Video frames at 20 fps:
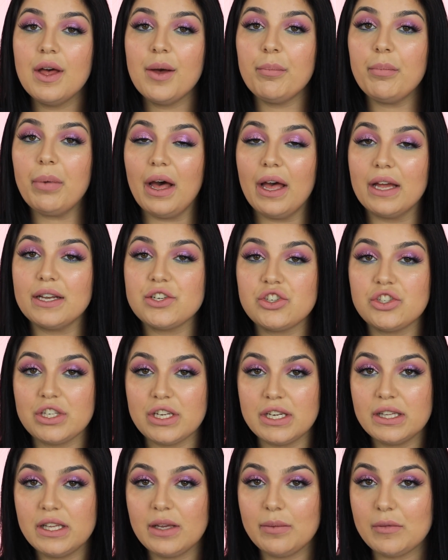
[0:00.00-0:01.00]
but
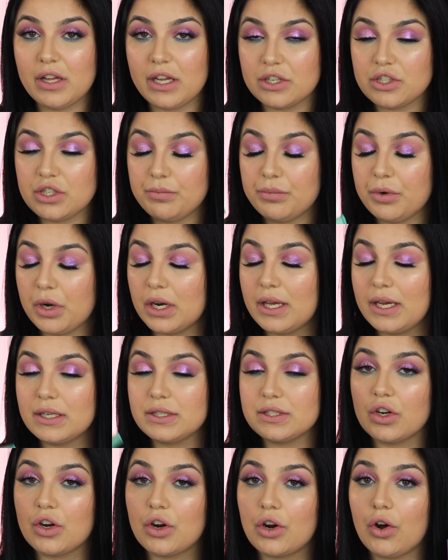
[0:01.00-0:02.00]
Sheglam collection
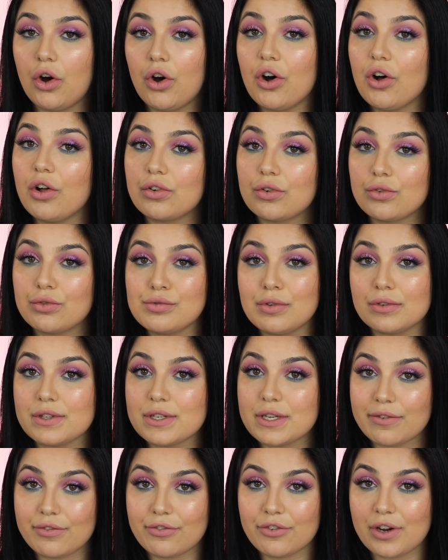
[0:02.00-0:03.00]
products are all
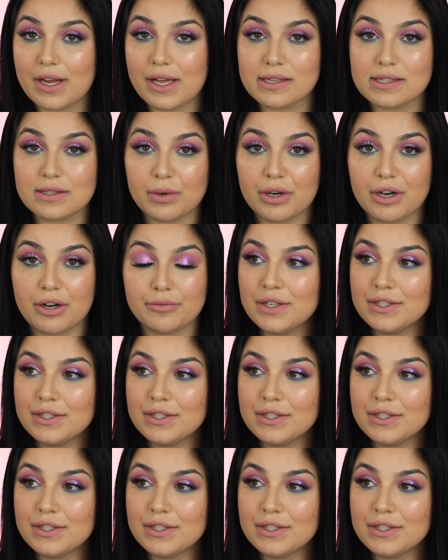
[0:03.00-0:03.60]
cruelty free as well.